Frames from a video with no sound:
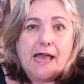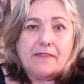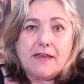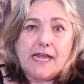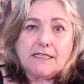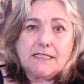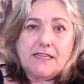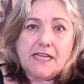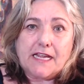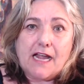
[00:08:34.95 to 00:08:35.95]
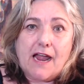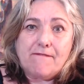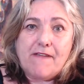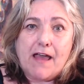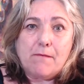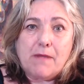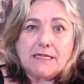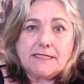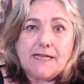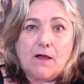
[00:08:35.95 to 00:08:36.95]
and the next thing I found
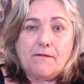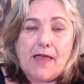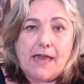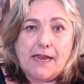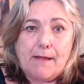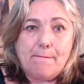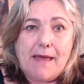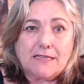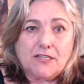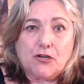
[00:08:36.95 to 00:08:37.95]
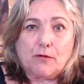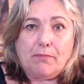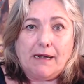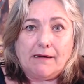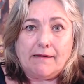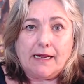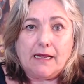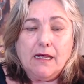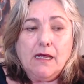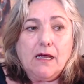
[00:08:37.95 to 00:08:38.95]
myself at an ambassador party,